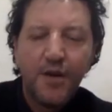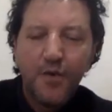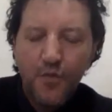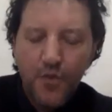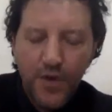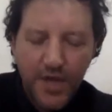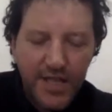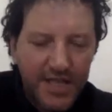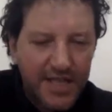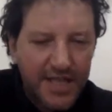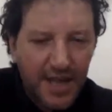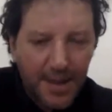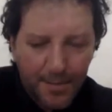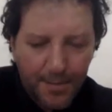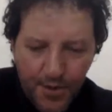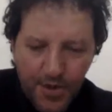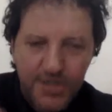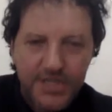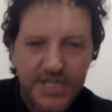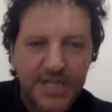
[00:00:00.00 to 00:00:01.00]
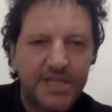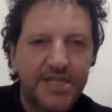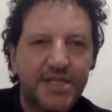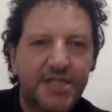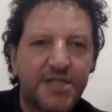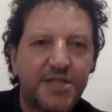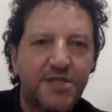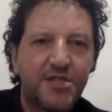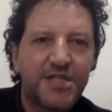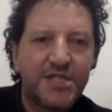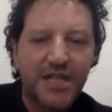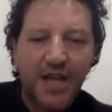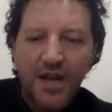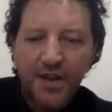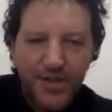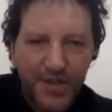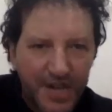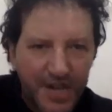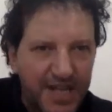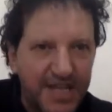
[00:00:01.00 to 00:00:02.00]
We need a process to
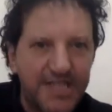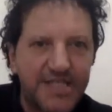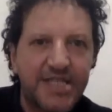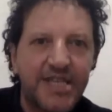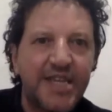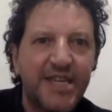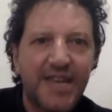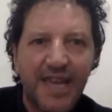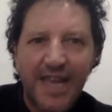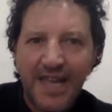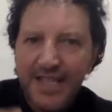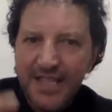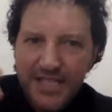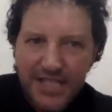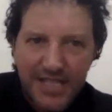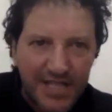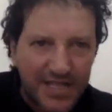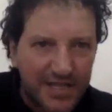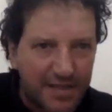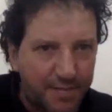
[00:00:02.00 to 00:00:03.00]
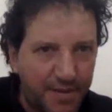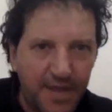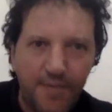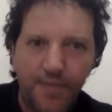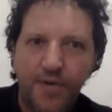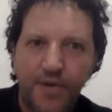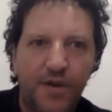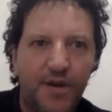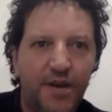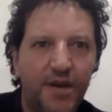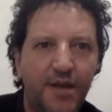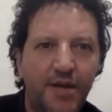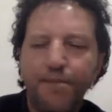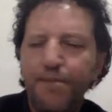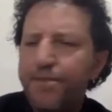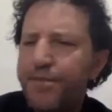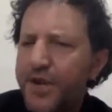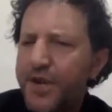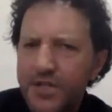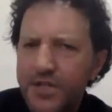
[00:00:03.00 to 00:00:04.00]
start releasing innocent people,
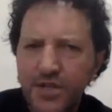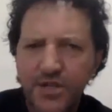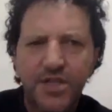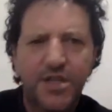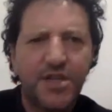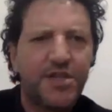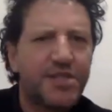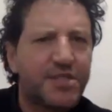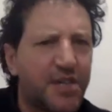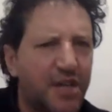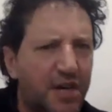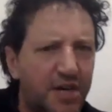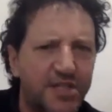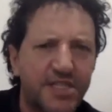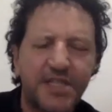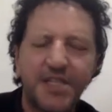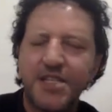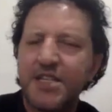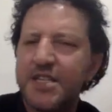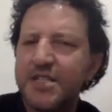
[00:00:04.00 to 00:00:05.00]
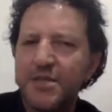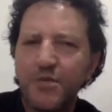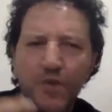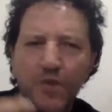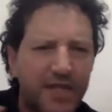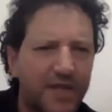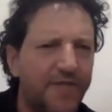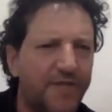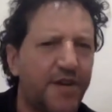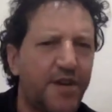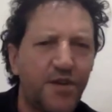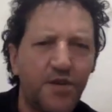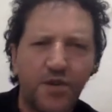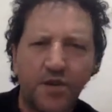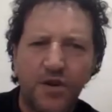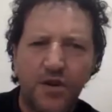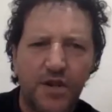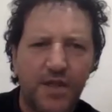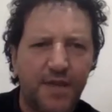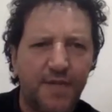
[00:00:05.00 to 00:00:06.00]
prisoners, hostages, whatever you
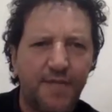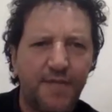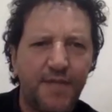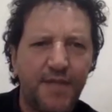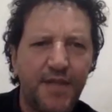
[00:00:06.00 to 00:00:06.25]
call them,